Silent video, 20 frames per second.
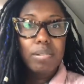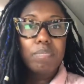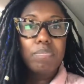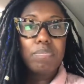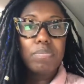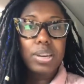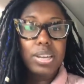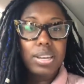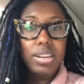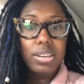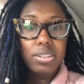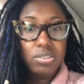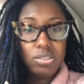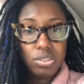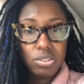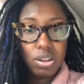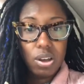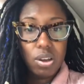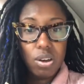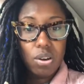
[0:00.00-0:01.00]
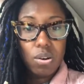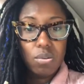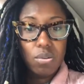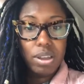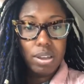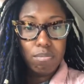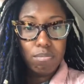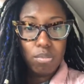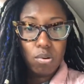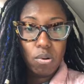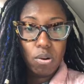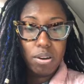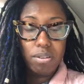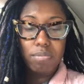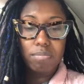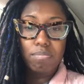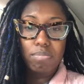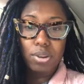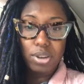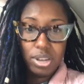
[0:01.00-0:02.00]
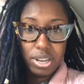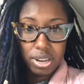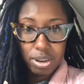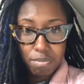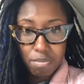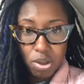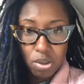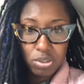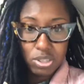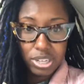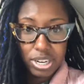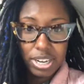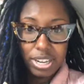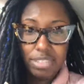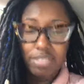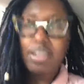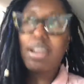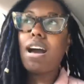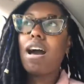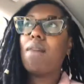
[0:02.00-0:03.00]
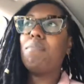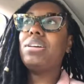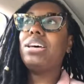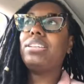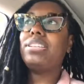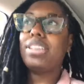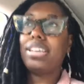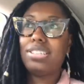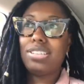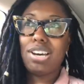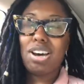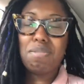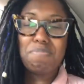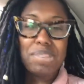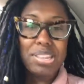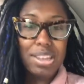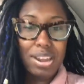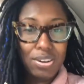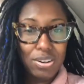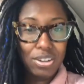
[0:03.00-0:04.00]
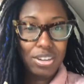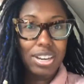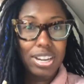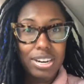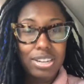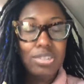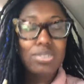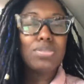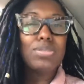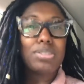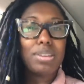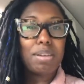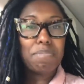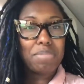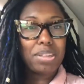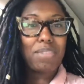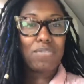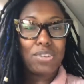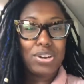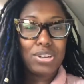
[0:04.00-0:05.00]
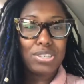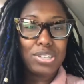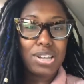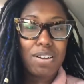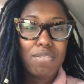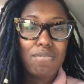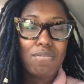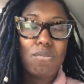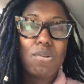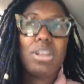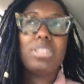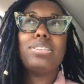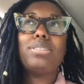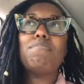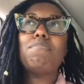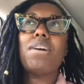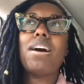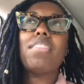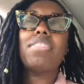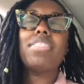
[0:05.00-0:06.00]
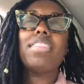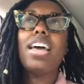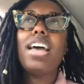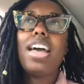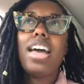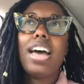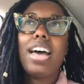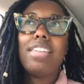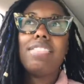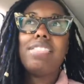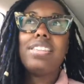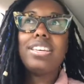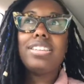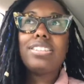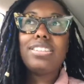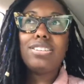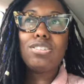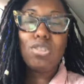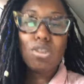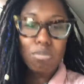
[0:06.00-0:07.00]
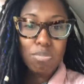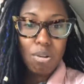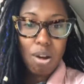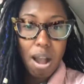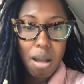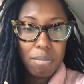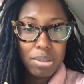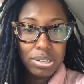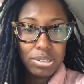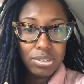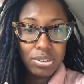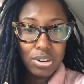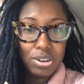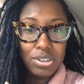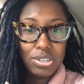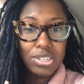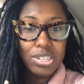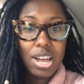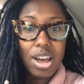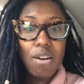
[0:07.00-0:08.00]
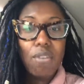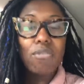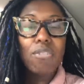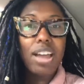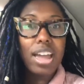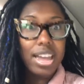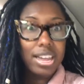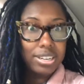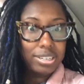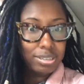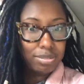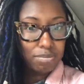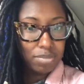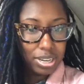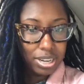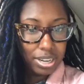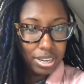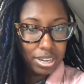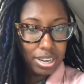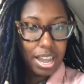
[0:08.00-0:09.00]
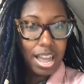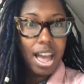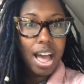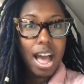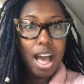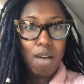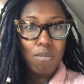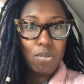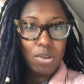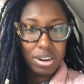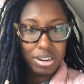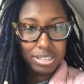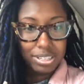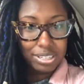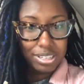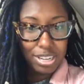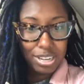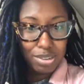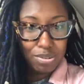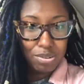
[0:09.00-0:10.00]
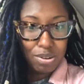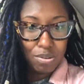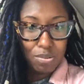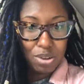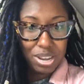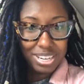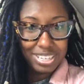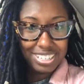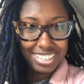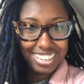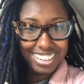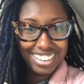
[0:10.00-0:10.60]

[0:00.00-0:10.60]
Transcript: But it is so important. Put an emoji in the comments and tell me that you're going to do something for yourself once a month. And this is your promise to yourself and to me. I want to see you do it.